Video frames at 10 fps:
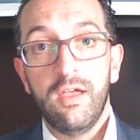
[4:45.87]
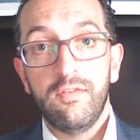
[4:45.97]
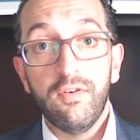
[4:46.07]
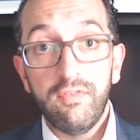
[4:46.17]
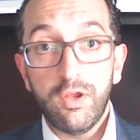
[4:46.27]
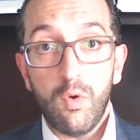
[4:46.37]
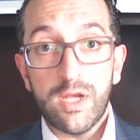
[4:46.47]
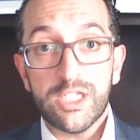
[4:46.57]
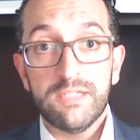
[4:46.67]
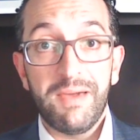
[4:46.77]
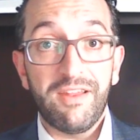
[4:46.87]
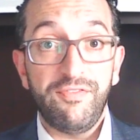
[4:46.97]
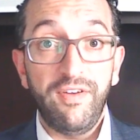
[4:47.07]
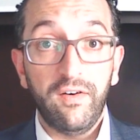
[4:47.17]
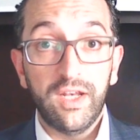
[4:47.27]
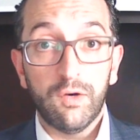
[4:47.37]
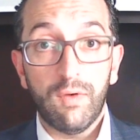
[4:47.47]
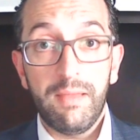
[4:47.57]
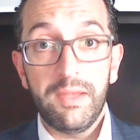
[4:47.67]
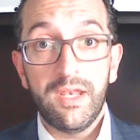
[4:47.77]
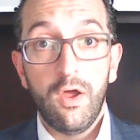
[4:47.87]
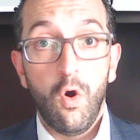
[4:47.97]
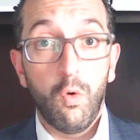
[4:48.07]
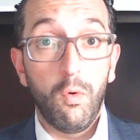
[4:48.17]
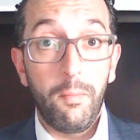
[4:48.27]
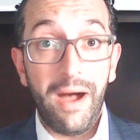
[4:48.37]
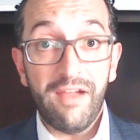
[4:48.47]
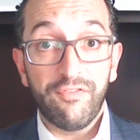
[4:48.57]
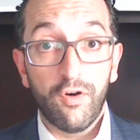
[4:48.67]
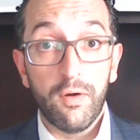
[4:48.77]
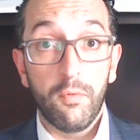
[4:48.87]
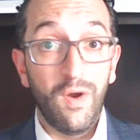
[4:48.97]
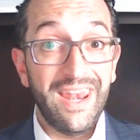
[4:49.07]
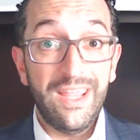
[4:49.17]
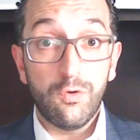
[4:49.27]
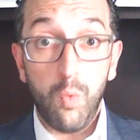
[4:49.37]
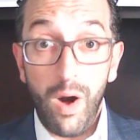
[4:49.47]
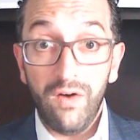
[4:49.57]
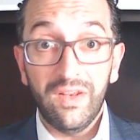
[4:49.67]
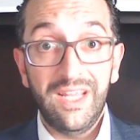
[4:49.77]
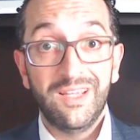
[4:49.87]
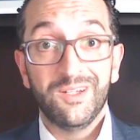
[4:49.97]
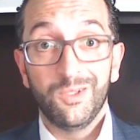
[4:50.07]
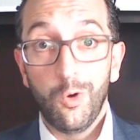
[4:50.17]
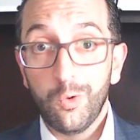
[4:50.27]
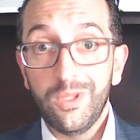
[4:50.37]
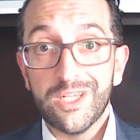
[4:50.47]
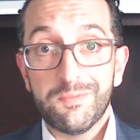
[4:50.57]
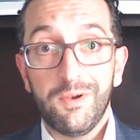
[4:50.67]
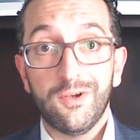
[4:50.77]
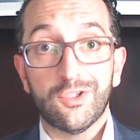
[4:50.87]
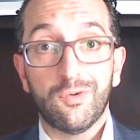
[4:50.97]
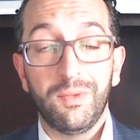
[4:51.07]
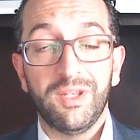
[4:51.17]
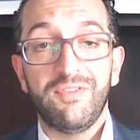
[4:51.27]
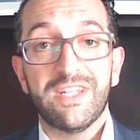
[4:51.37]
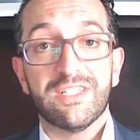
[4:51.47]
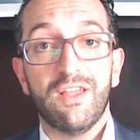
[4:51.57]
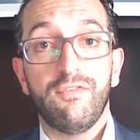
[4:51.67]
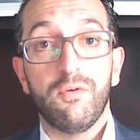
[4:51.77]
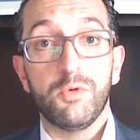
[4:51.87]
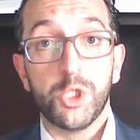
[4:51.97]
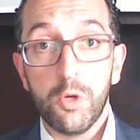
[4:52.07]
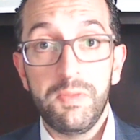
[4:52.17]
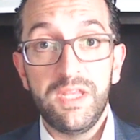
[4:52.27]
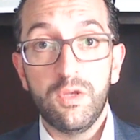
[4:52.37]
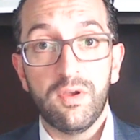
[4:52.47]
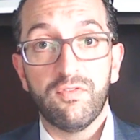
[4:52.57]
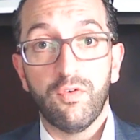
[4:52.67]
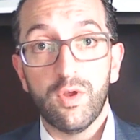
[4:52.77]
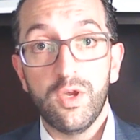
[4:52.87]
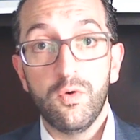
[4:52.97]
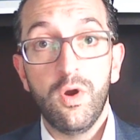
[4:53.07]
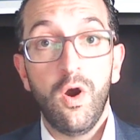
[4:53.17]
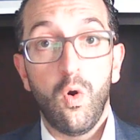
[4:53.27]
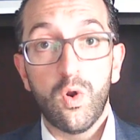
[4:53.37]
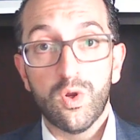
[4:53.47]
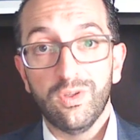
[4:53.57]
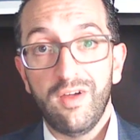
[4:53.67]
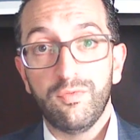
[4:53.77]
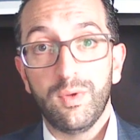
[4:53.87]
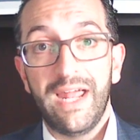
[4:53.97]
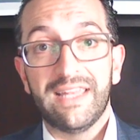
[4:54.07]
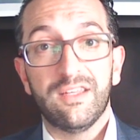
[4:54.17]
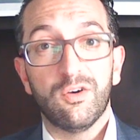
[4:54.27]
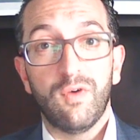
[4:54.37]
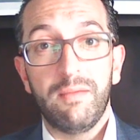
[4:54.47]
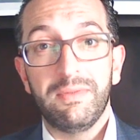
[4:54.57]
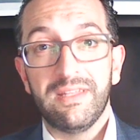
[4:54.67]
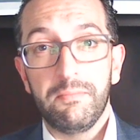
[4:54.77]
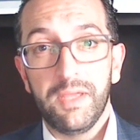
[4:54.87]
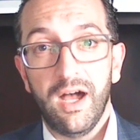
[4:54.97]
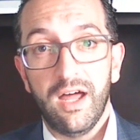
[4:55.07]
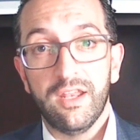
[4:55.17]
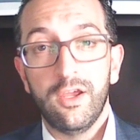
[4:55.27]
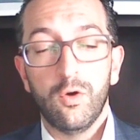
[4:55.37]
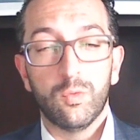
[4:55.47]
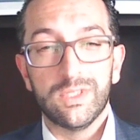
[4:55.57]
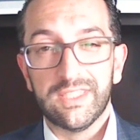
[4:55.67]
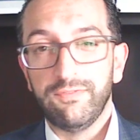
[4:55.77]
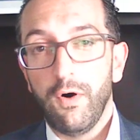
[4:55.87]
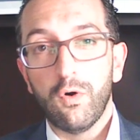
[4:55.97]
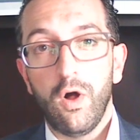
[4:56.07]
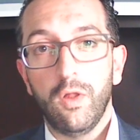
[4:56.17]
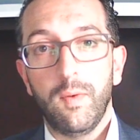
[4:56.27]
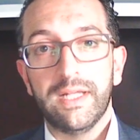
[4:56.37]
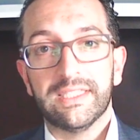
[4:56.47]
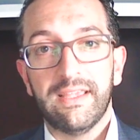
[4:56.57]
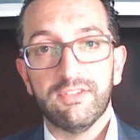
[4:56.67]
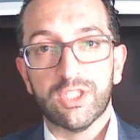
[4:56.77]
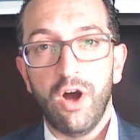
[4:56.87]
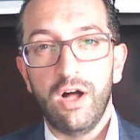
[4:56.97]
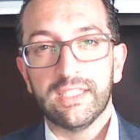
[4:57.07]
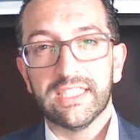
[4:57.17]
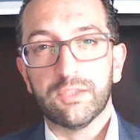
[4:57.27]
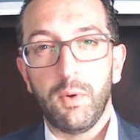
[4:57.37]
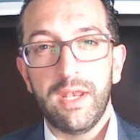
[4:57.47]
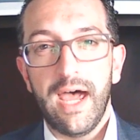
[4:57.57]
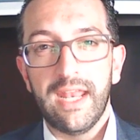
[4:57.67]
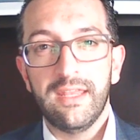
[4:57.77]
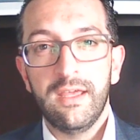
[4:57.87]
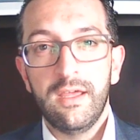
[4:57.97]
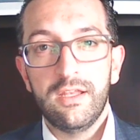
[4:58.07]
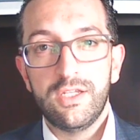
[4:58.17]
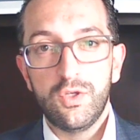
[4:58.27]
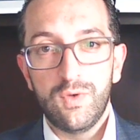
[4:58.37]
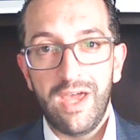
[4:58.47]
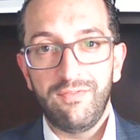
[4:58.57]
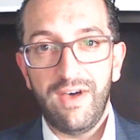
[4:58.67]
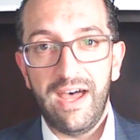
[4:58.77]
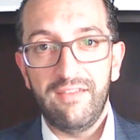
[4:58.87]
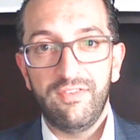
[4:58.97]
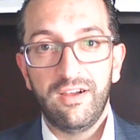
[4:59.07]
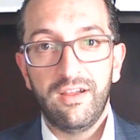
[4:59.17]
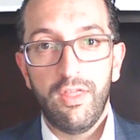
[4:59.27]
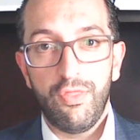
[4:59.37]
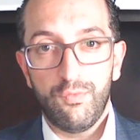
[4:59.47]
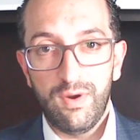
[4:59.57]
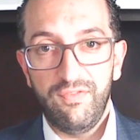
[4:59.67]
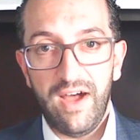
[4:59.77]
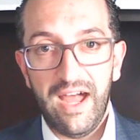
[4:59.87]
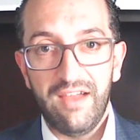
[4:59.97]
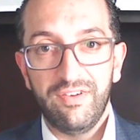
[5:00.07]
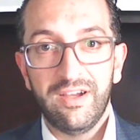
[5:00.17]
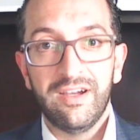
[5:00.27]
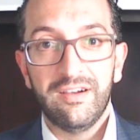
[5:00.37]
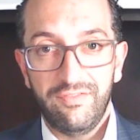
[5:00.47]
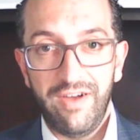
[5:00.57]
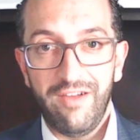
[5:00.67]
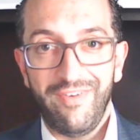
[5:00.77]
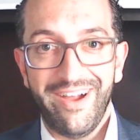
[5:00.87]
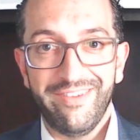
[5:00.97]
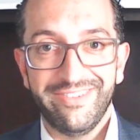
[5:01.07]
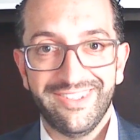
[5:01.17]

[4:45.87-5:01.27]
If you have any questions about a felony arraignment or what my firm or any quality locally experienced criminal defense law firm should be doing for you or your loved one at their arraignment and beyond, we're just a phone call away. Just give us a call, 619 295 3555.